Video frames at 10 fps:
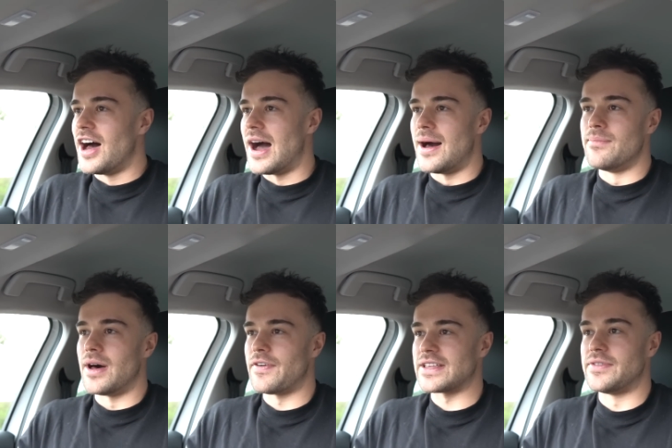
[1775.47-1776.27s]
um,
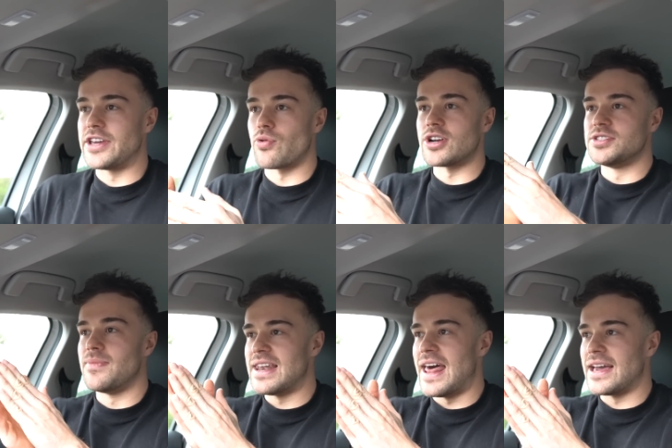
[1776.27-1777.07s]
effectively crushing
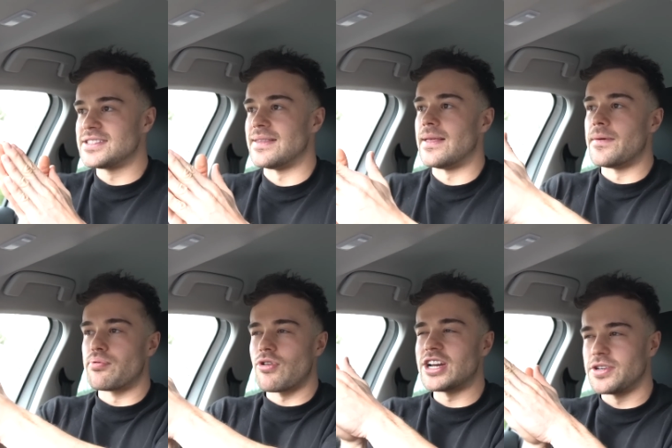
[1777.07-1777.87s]
my legs and then the
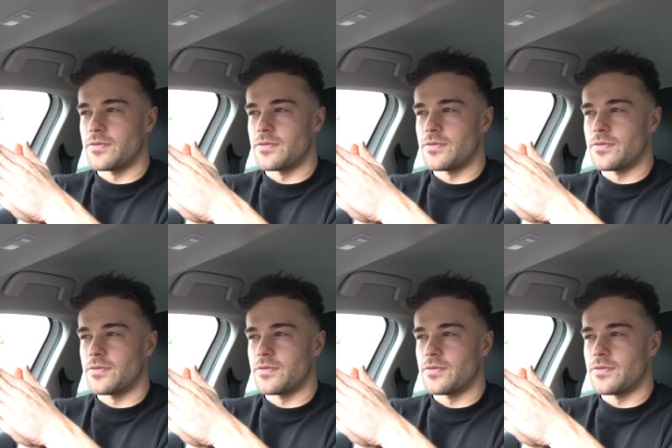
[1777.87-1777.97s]
pressure